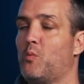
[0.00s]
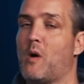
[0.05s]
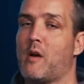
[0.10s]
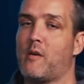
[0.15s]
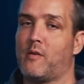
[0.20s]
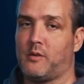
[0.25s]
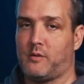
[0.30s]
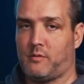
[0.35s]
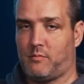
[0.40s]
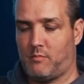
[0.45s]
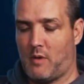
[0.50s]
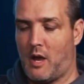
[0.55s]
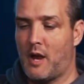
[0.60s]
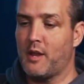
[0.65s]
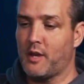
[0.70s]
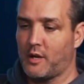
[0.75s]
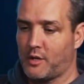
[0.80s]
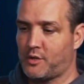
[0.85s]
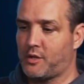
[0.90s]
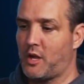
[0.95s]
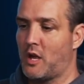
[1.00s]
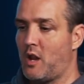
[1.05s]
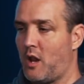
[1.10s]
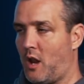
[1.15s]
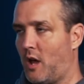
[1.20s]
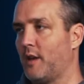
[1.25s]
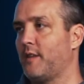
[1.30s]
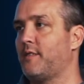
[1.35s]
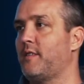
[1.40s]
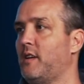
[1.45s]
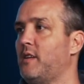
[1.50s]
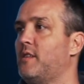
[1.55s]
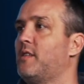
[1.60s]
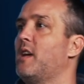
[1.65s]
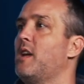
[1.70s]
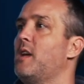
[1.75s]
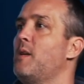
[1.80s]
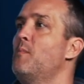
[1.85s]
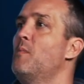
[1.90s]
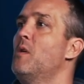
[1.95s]
Whereas an external IT
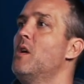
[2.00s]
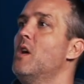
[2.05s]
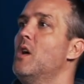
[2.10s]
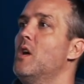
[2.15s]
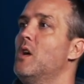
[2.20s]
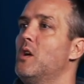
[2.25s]
team,